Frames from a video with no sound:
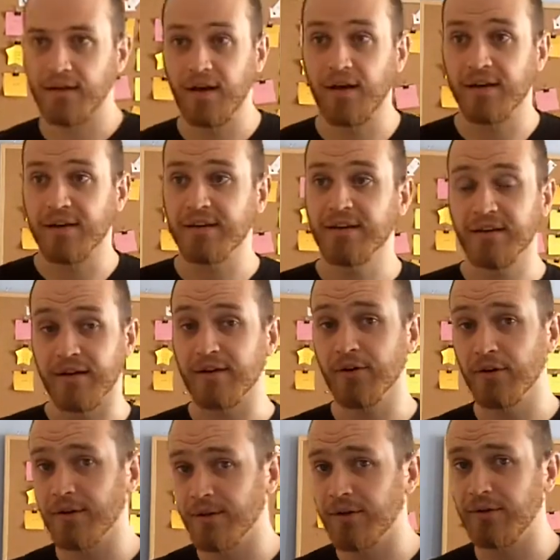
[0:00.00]
I, like
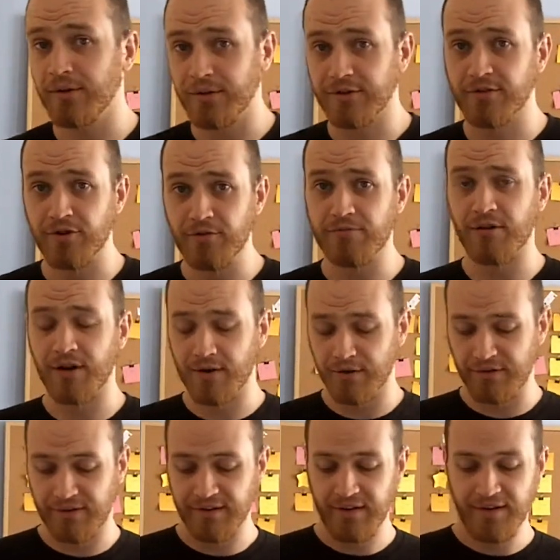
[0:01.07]
all, all true
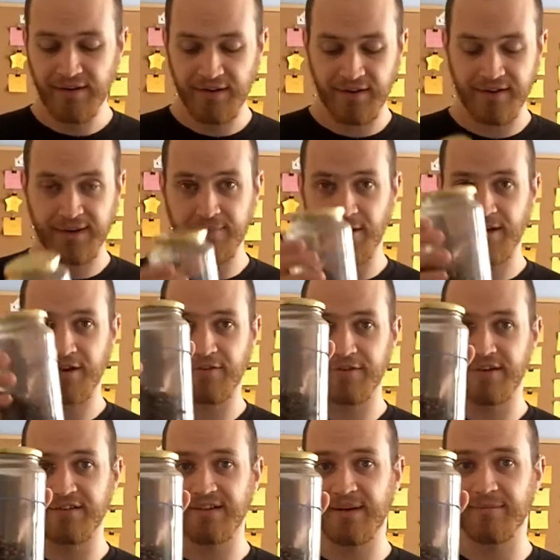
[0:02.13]
pros, uh, keep my
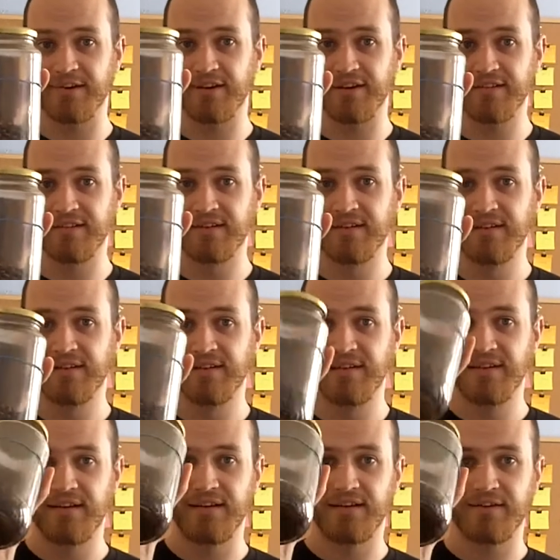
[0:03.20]
coffee in jam jars.
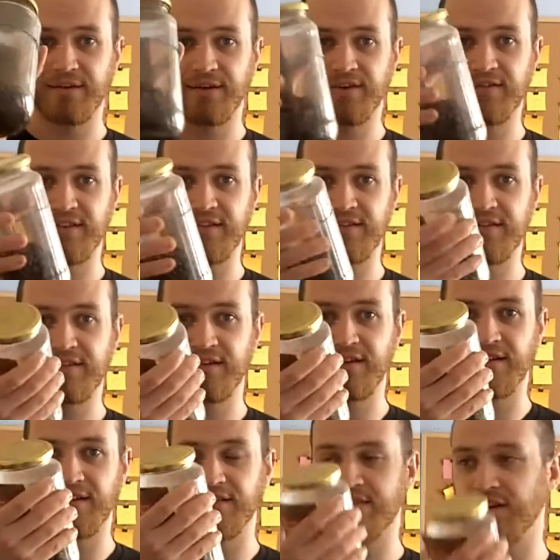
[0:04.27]
Uh, so I have this
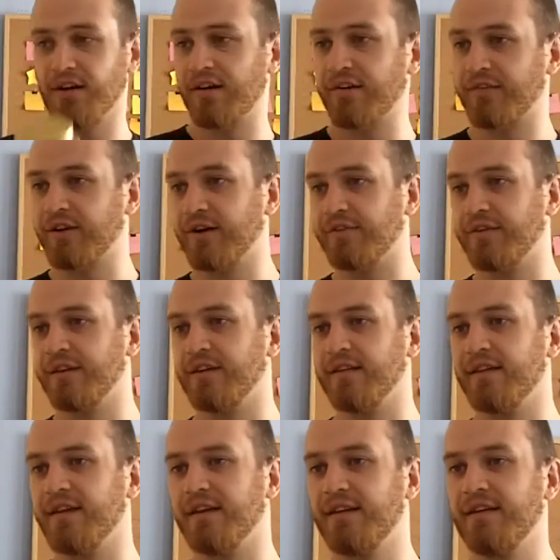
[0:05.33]
uh, jar of coffee,
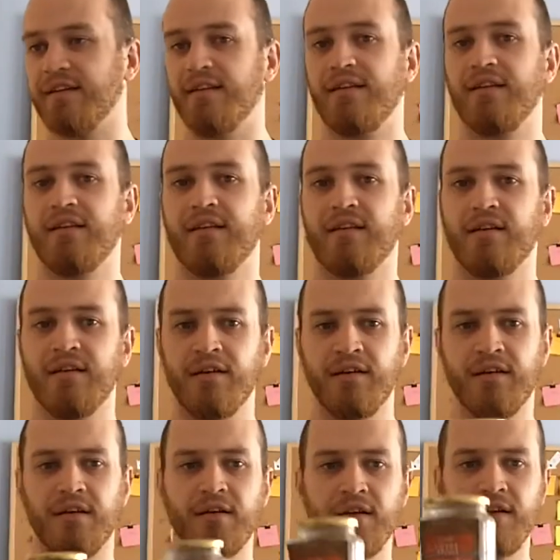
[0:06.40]
and then
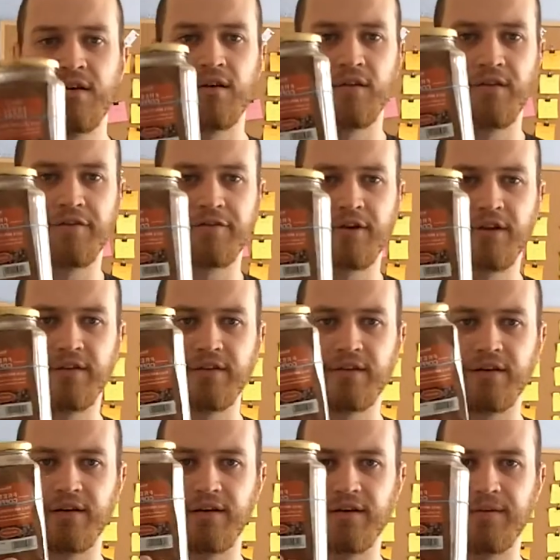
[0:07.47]
on the
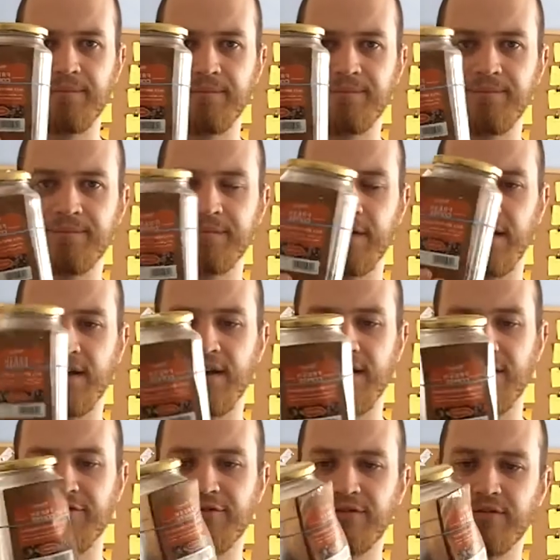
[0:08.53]
front, um, I
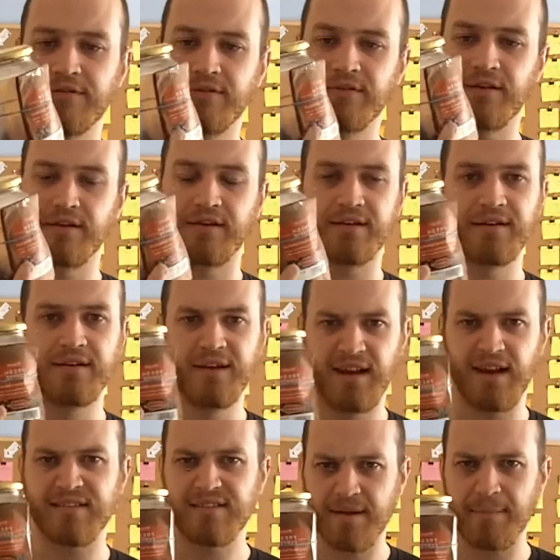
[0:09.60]
have like
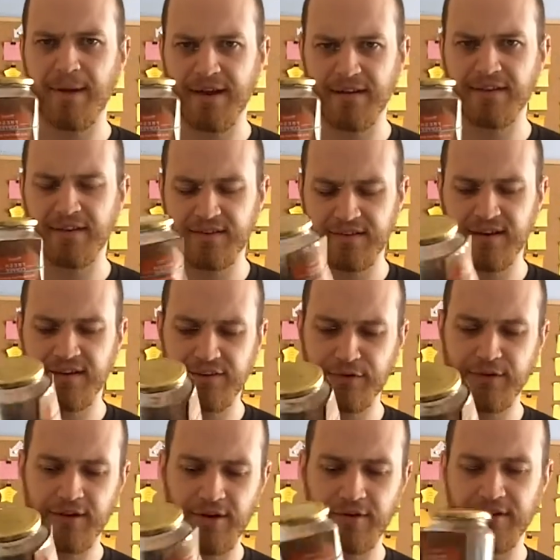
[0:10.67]
elastic band to the container
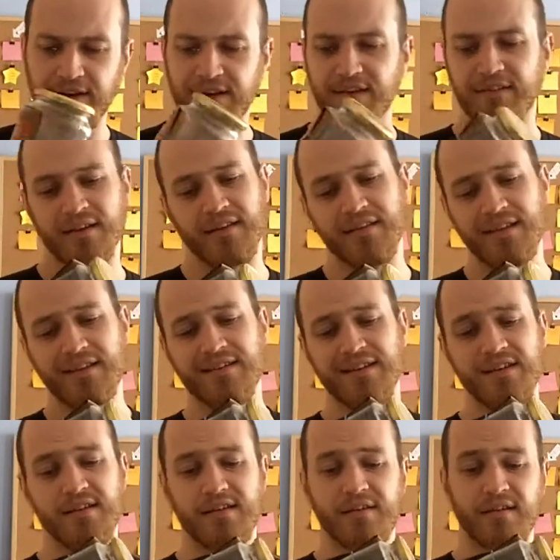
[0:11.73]
so I know what it is. And
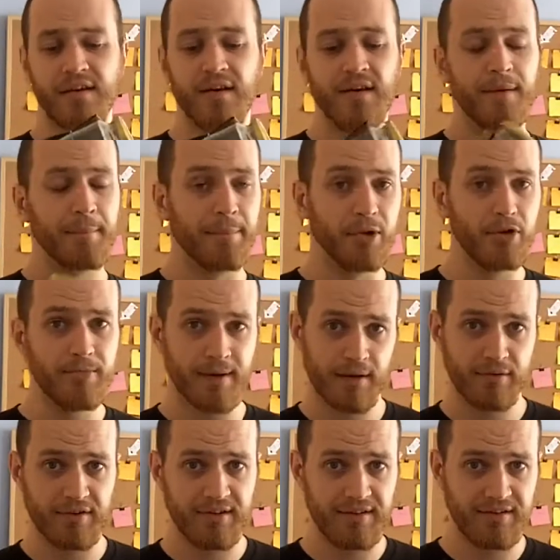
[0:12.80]
this is Blue
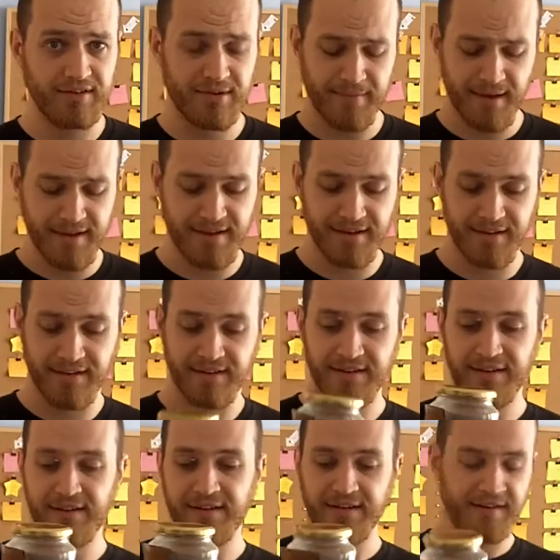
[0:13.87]
Mountain Jamaican.
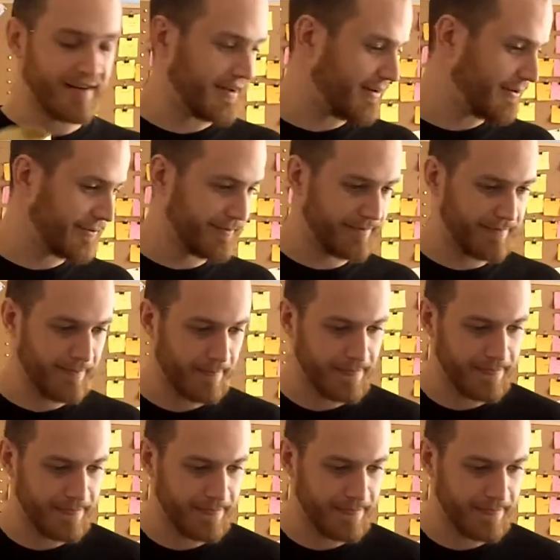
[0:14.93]
Now,